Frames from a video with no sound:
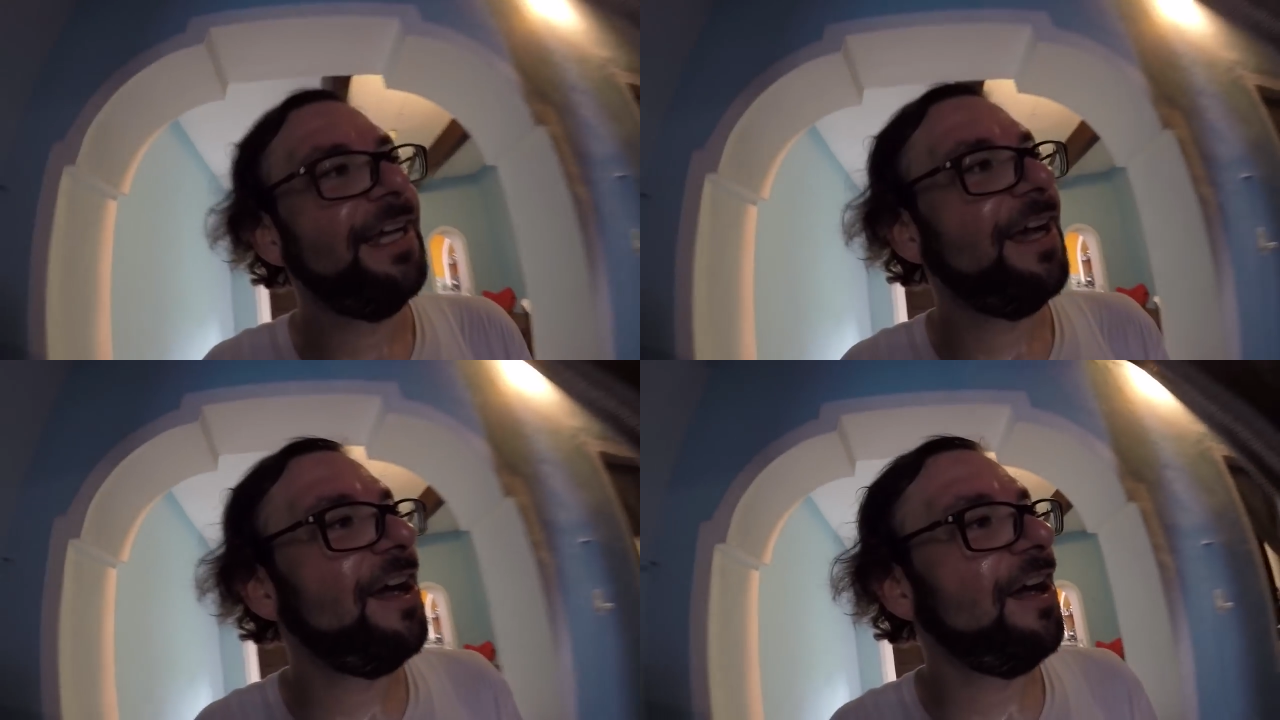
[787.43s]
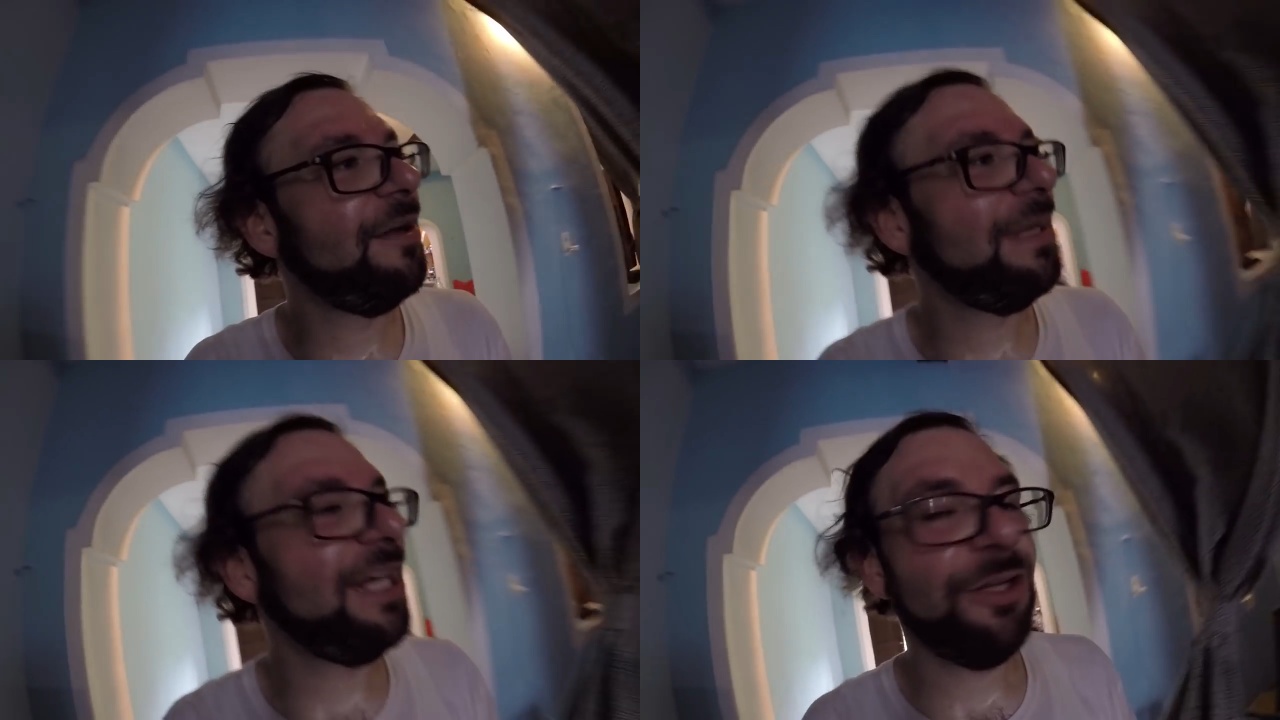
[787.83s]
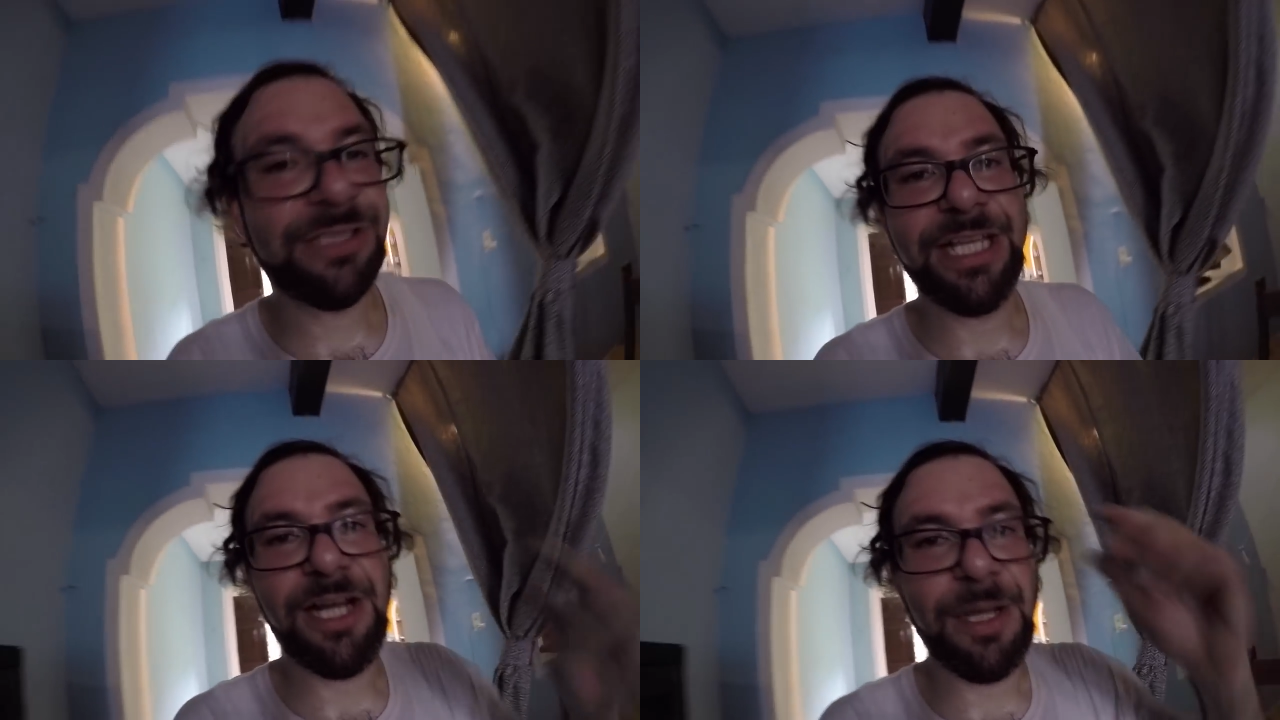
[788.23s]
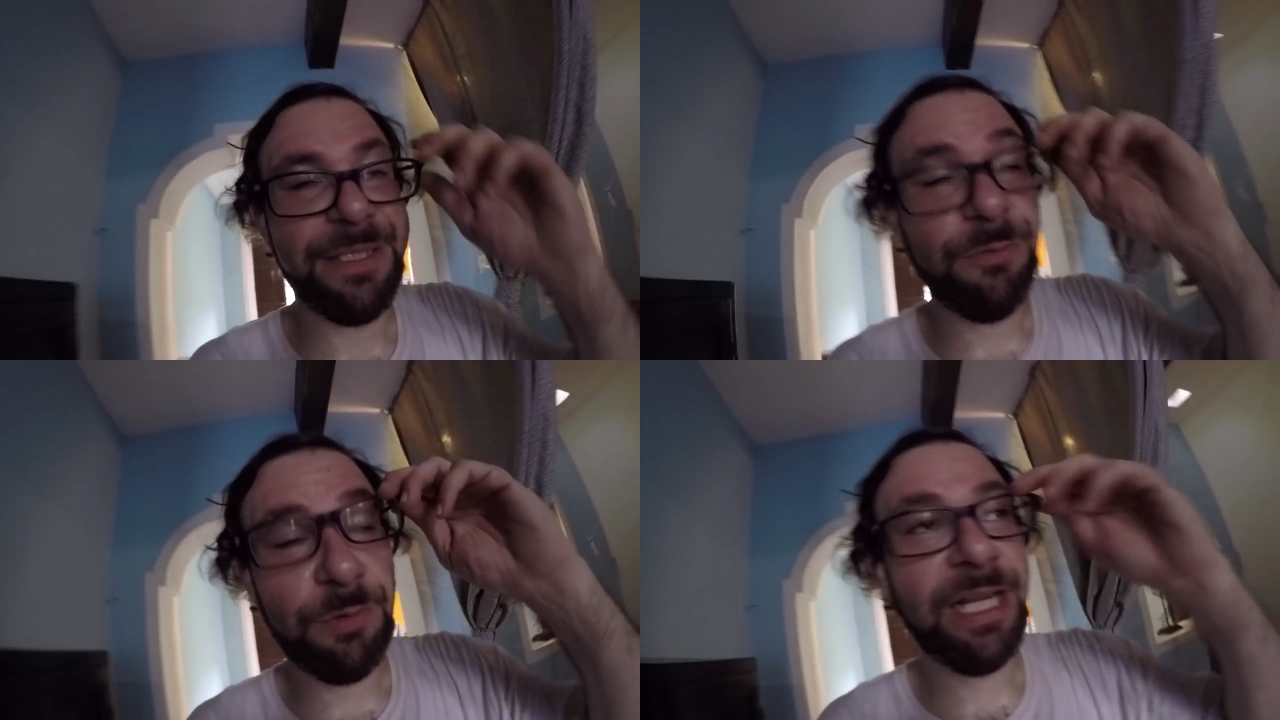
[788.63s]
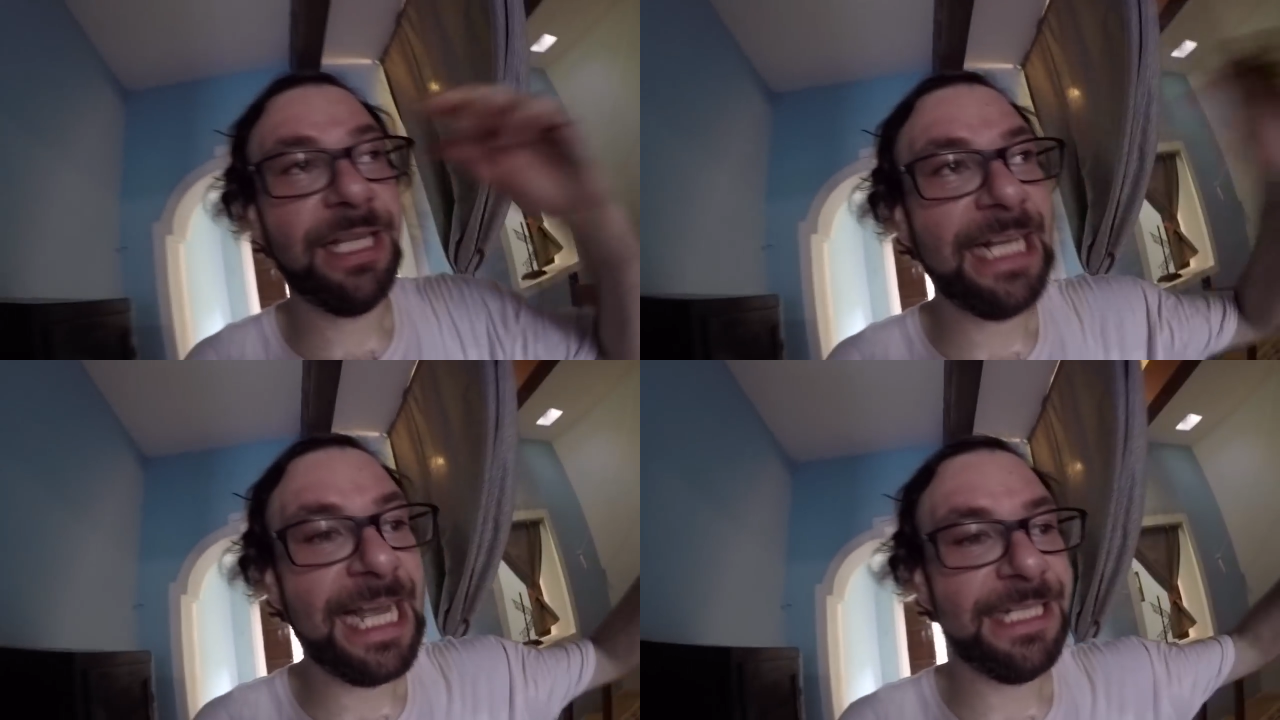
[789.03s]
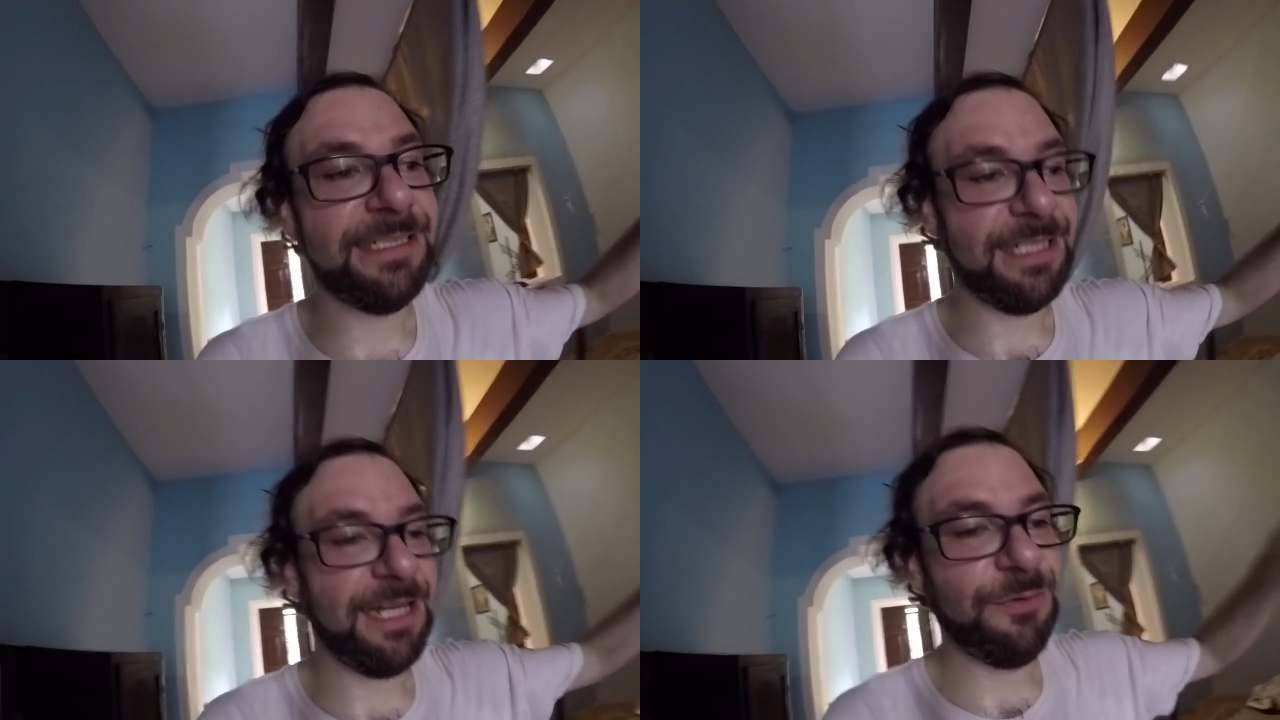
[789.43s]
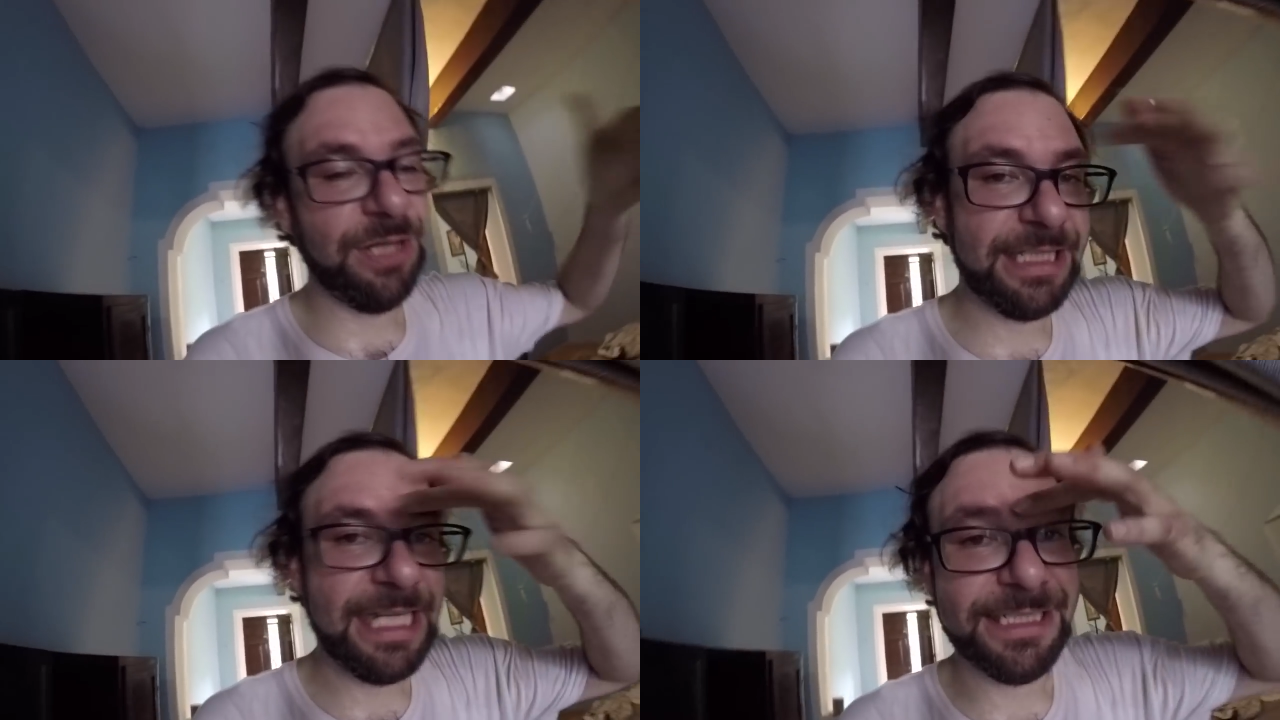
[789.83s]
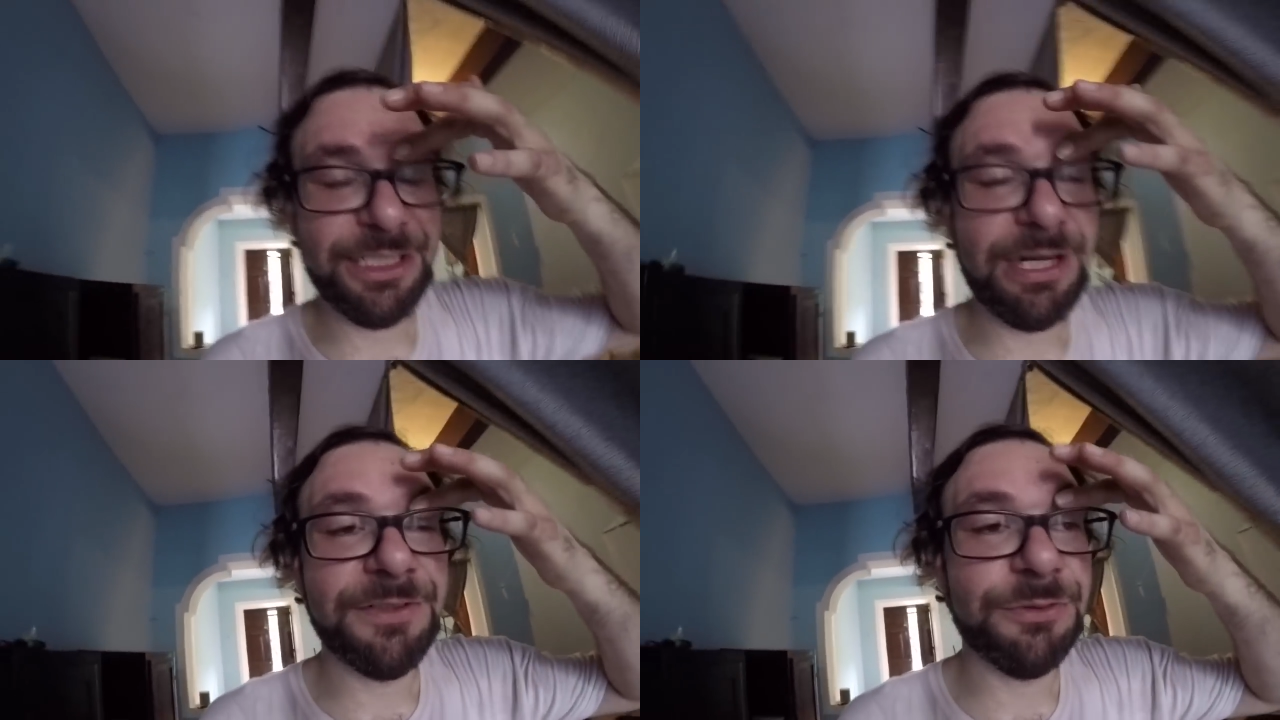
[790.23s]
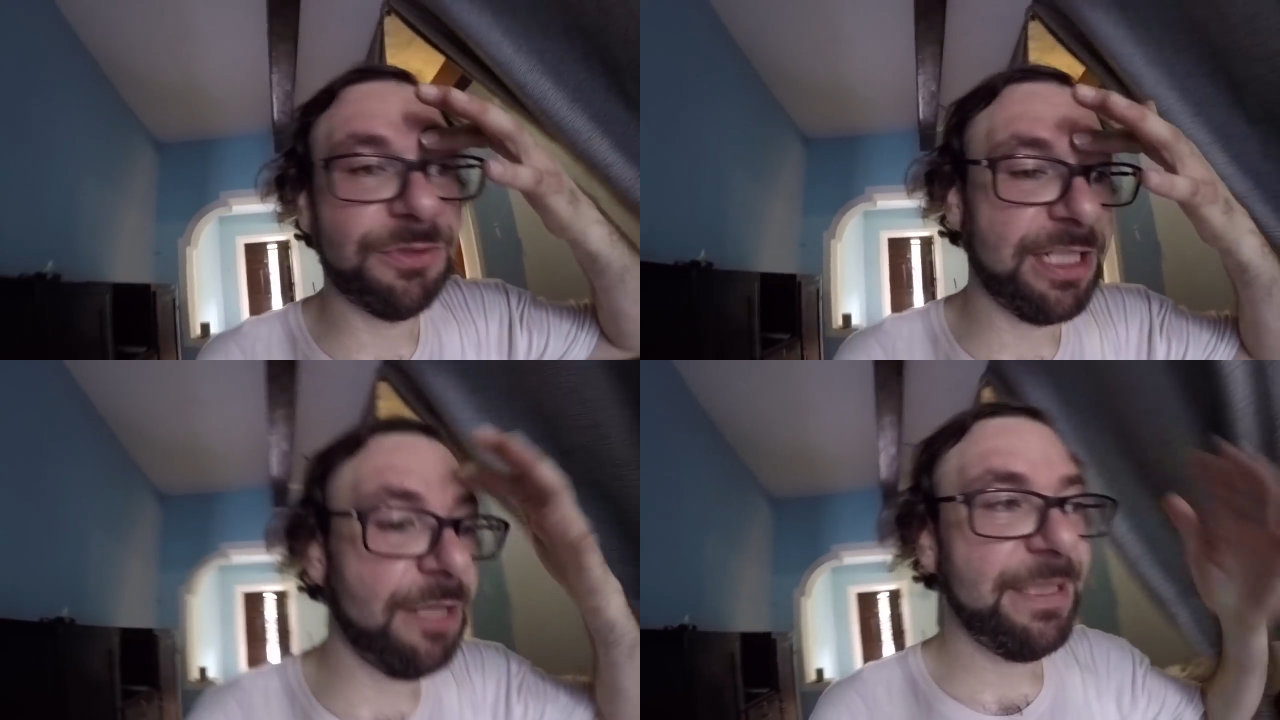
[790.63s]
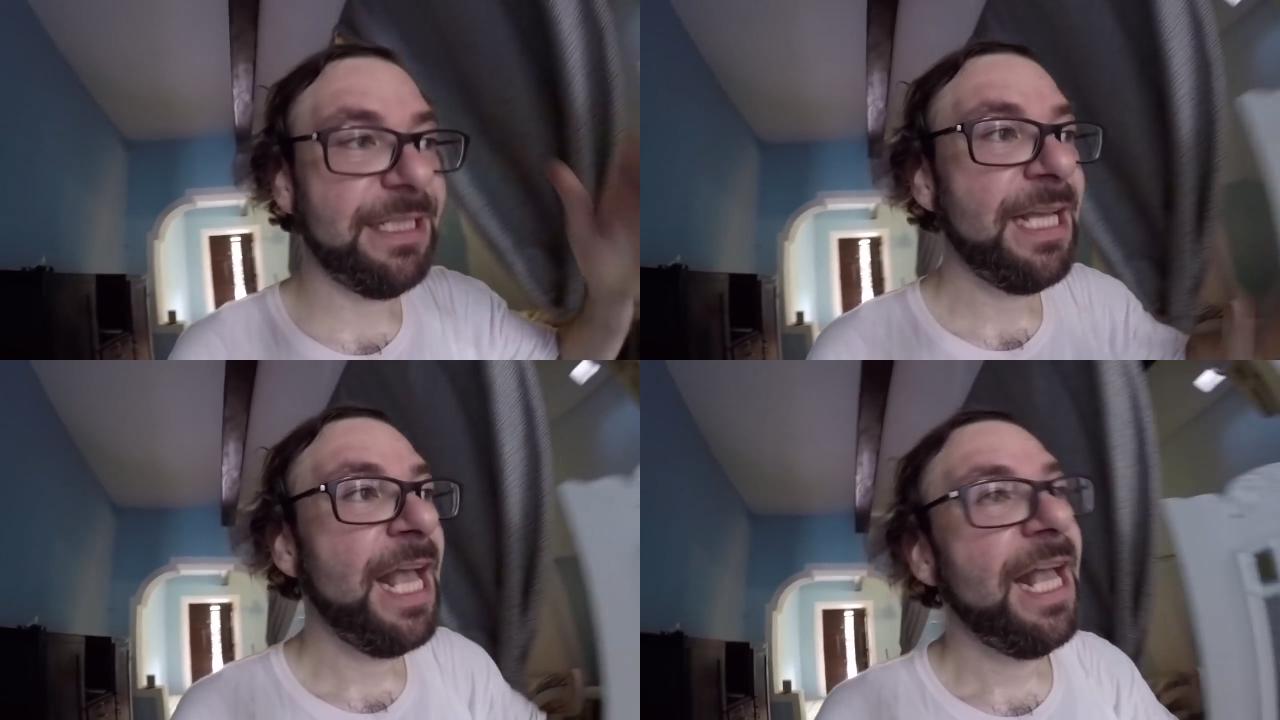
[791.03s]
Um, I looked it up. I mean, one of the guys, uh, one of the taxi drivers was telling me,